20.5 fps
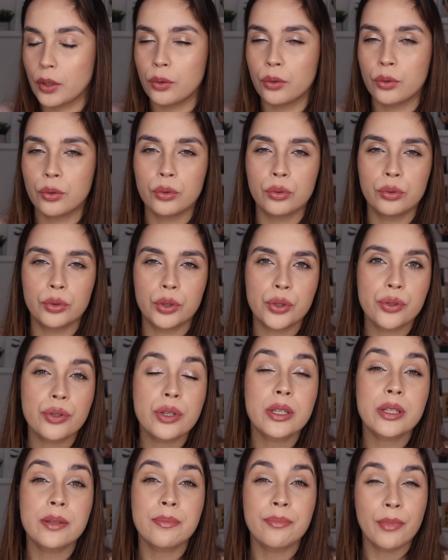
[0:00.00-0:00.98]
who
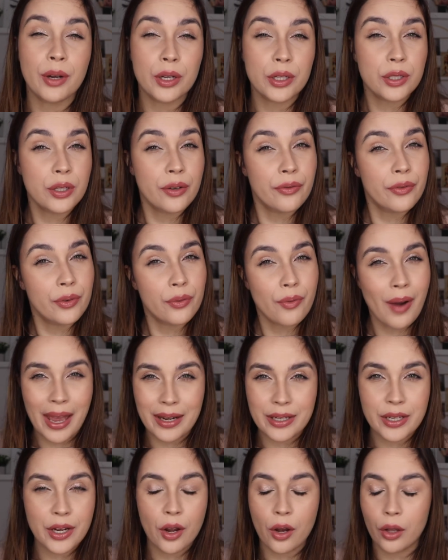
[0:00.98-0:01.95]
uses much of a
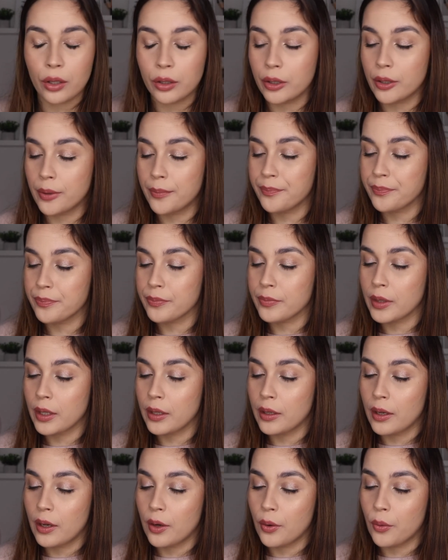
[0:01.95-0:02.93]
red color,
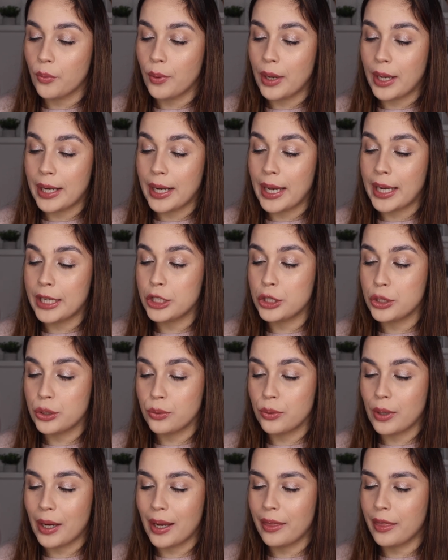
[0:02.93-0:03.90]
when I
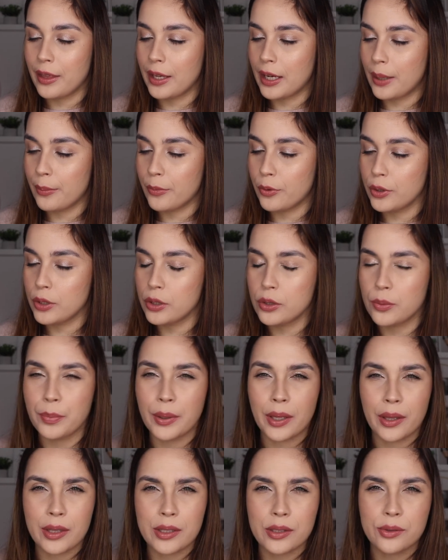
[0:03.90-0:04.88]
do, I think I'm going to
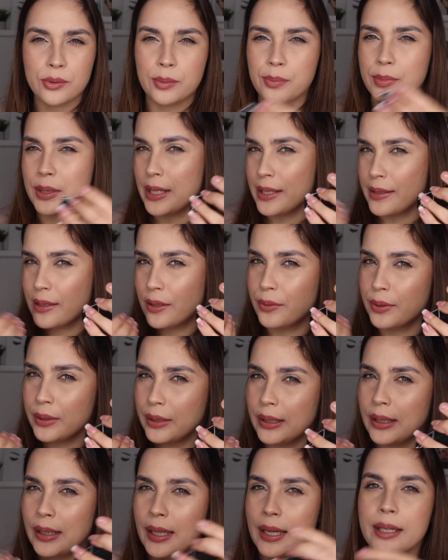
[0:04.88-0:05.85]
pick this one because I
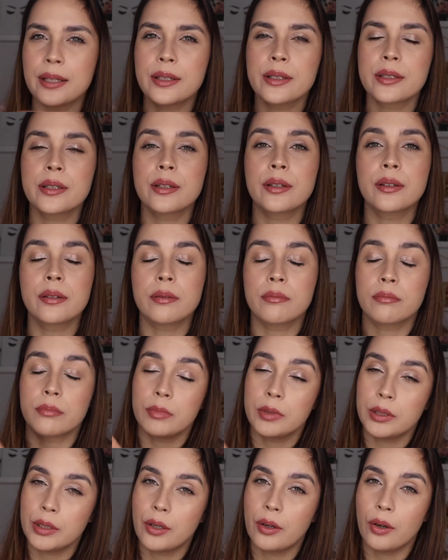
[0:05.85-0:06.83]
really liked
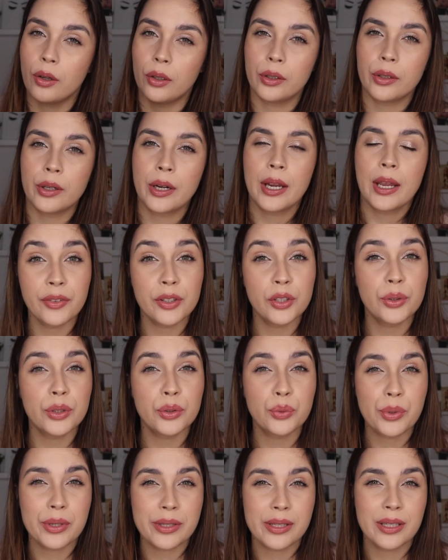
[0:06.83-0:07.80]
the color. Even though
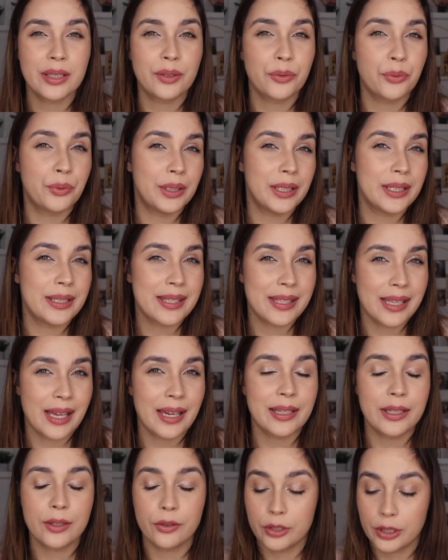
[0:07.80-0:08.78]
it wasn't really
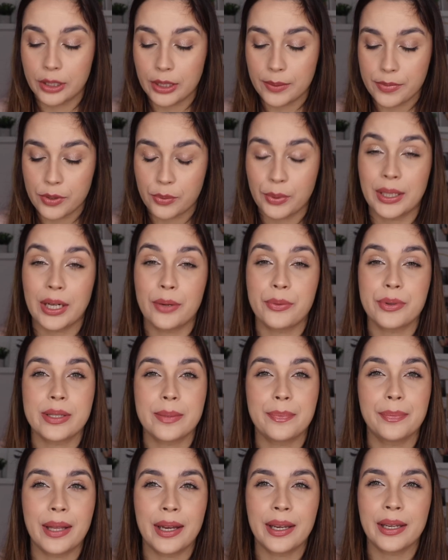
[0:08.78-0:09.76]
sliding on the lips when I
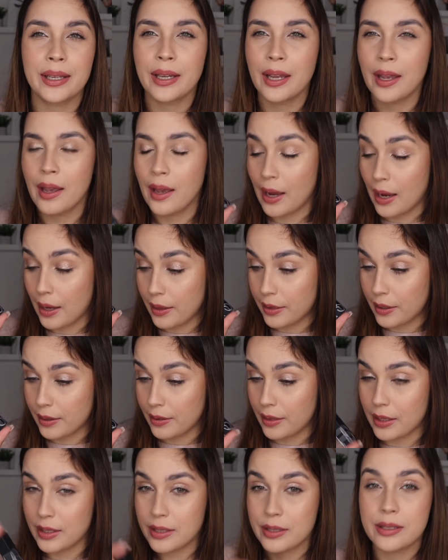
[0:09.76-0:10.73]
was applying, I
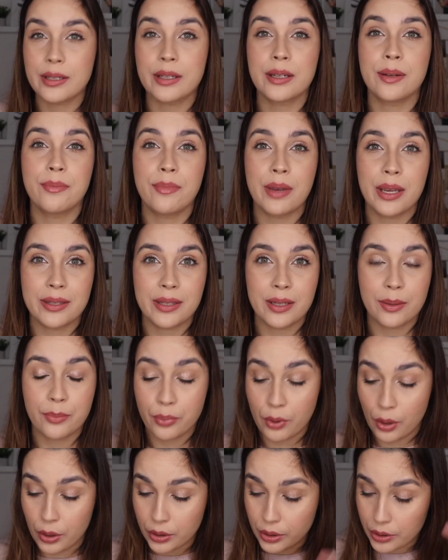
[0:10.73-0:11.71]
think that it's an amazing
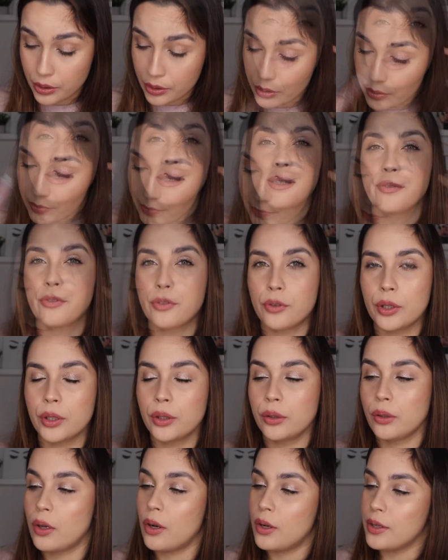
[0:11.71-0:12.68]
product. Sephora
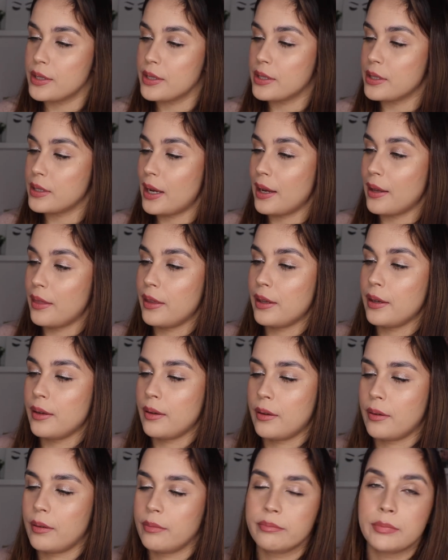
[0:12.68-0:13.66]
gloss, I
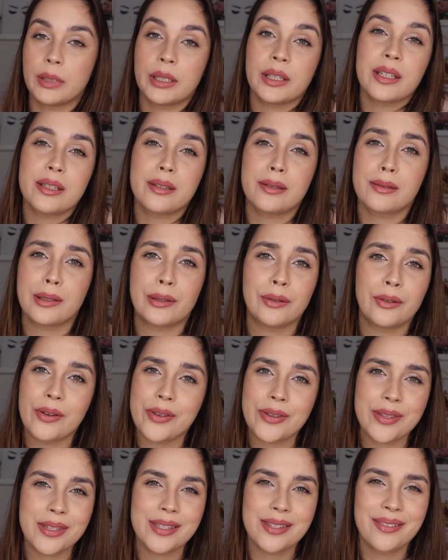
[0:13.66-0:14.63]
think like it's a
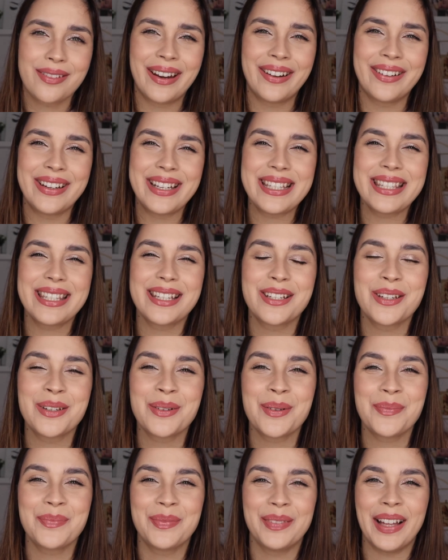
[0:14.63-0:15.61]
gloss, it's very easy
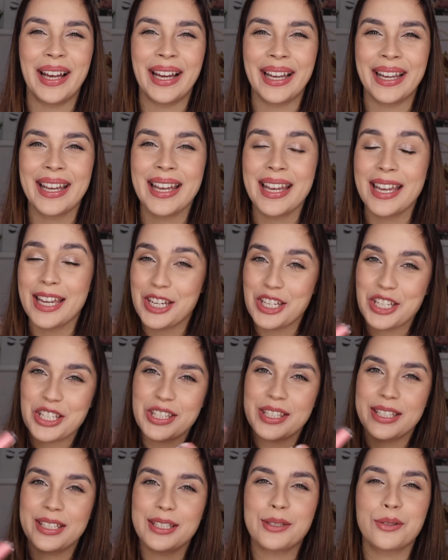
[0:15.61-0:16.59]
to apply. You
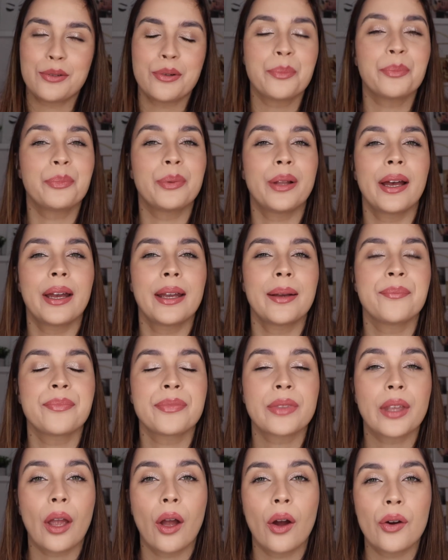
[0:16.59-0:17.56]
just need to apply
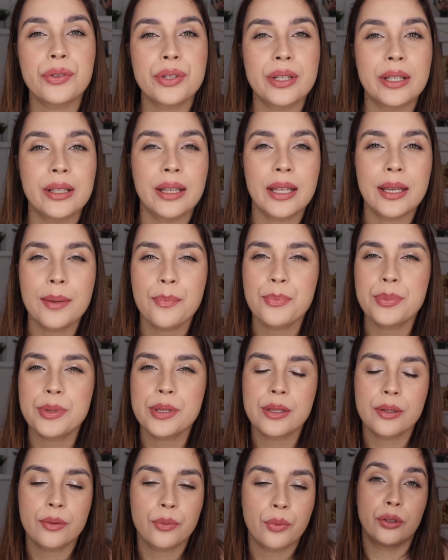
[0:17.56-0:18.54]
on the
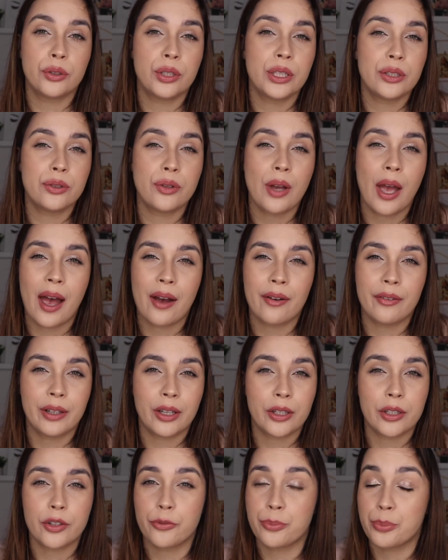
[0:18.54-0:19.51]
lips. You don't need to have a
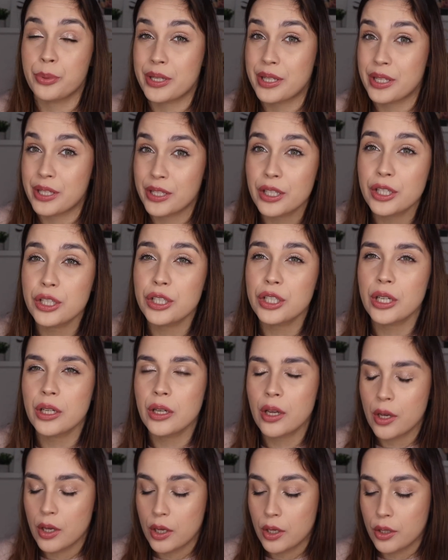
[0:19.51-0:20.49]
lot of
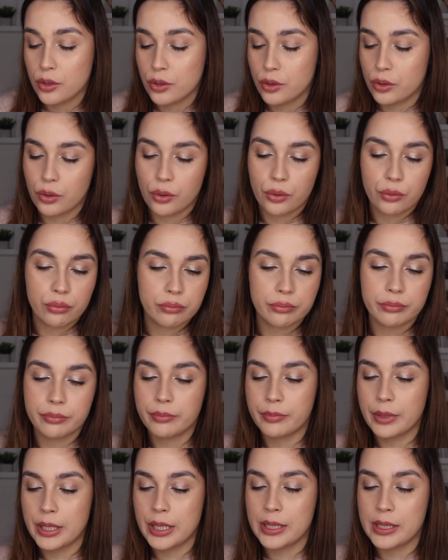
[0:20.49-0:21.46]
precision, so
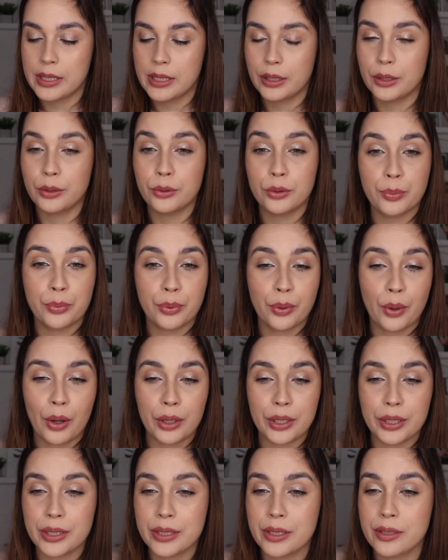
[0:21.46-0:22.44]
it's a good
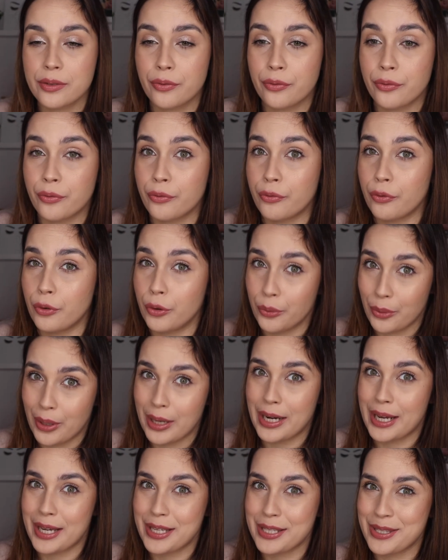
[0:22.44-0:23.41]
product for
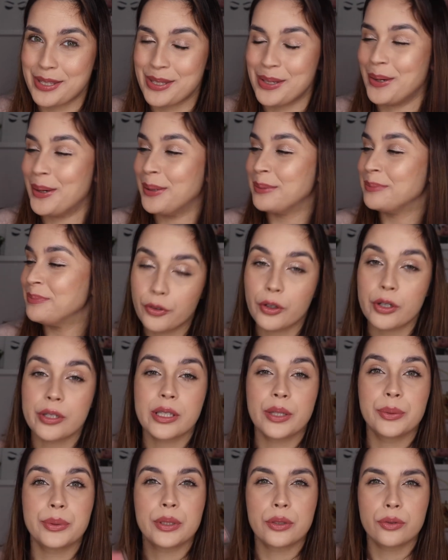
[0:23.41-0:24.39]
what I saw. Of
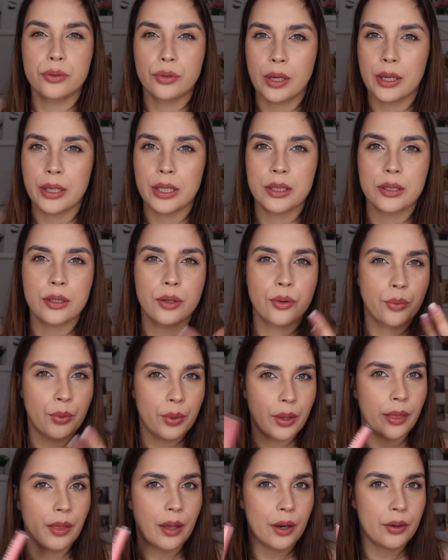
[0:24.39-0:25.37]
course, I want to try it
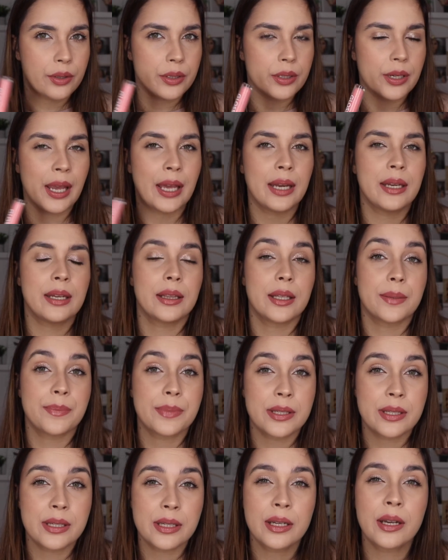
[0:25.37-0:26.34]
without any
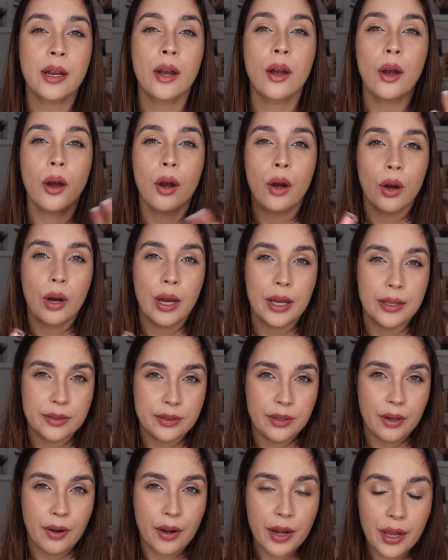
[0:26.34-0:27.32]
lipstick
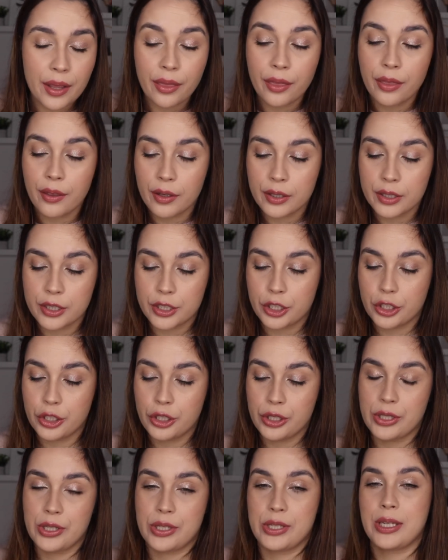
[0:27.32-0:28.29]
underneath
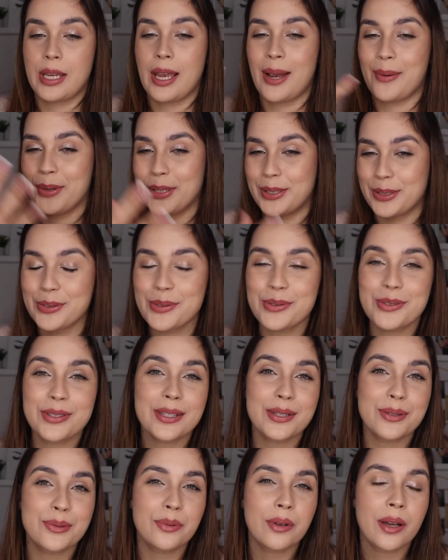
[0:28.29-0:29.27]
just to see how it
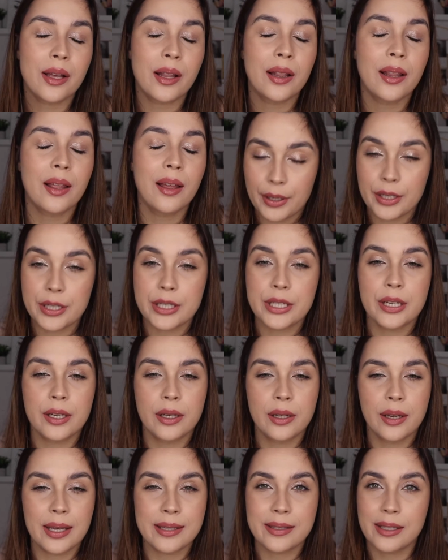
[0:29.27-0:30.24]
looks as well. But
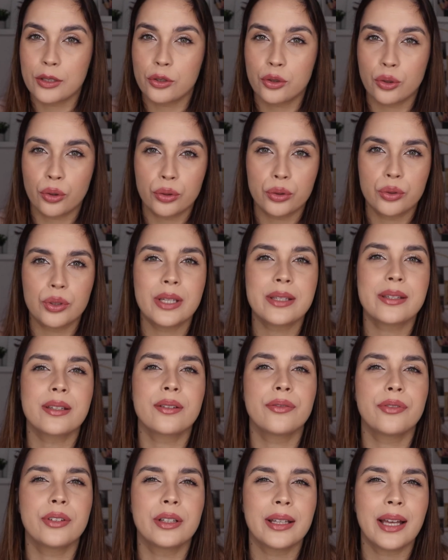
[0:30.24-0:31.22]
as I told you, it
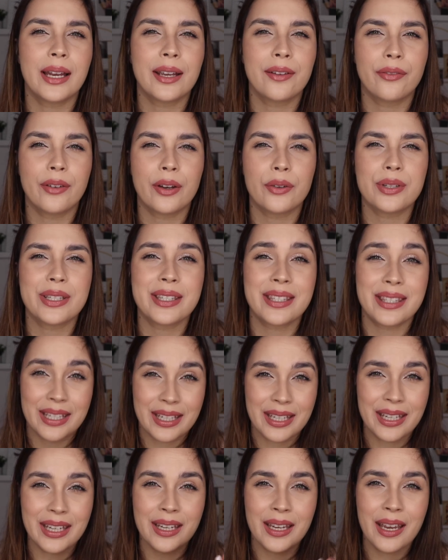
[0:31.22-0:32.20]
doesn't feel like very
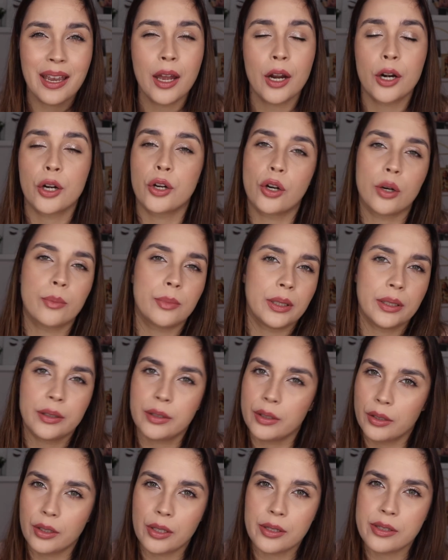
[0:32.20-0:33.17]
sticky. Normally
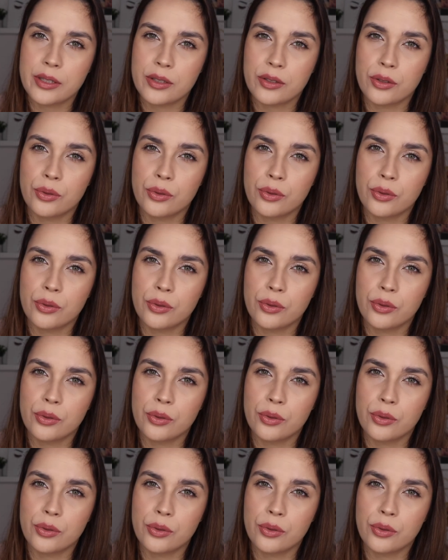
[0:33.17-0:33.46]
the glosses